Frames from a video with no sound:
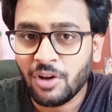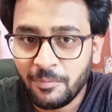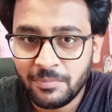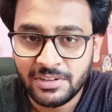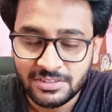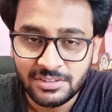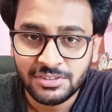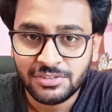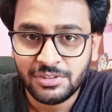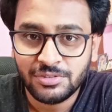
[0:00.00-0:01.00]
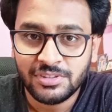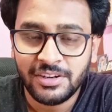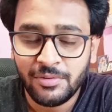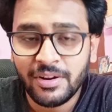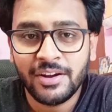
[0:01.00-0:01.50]
top research
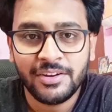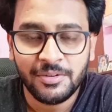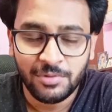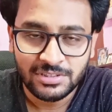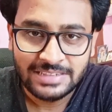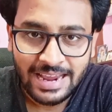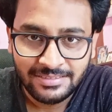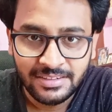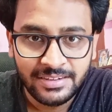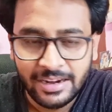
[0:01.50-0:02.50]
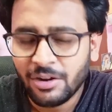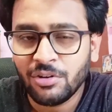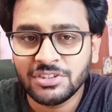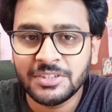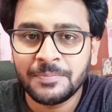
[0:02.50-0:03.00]
institution in our country for science and
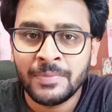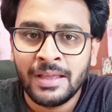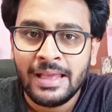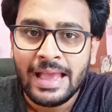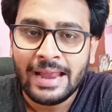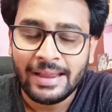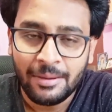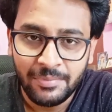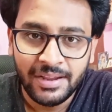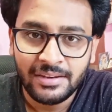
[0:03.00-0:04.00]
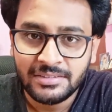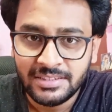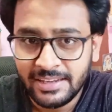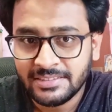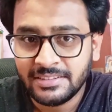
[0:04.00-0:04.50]
technology and MTech in
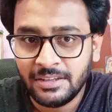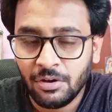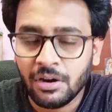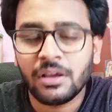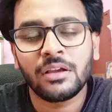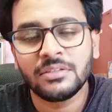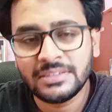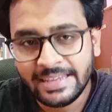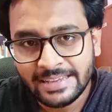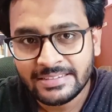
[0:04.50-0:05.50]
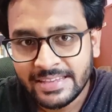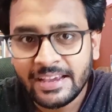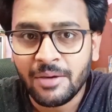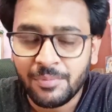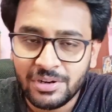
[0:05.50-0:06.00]
CSE or
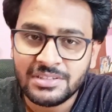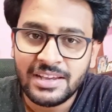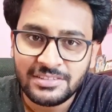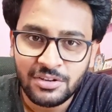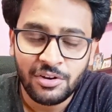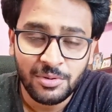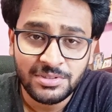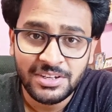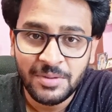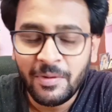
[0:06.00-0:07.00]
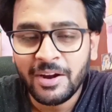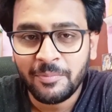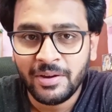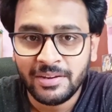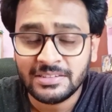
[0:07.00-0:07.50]
CSA computer science and automation
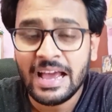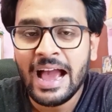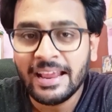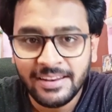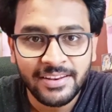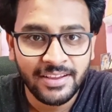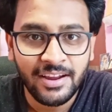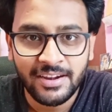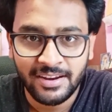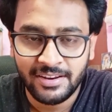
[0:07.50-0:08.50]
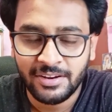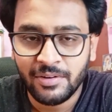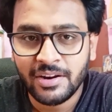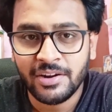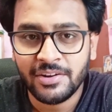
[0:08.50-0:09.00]
department is highly regarded in
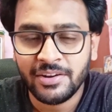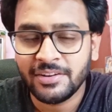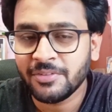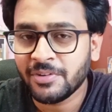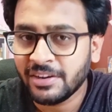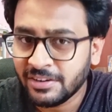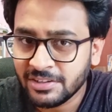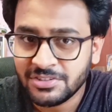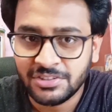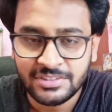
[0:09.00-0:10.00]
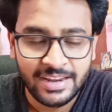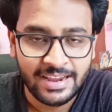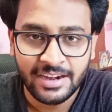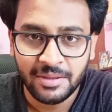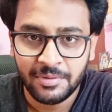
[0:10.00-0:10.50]
our country in different industries and
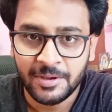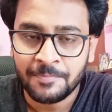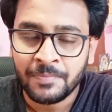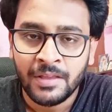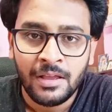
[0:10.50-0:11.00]
academia.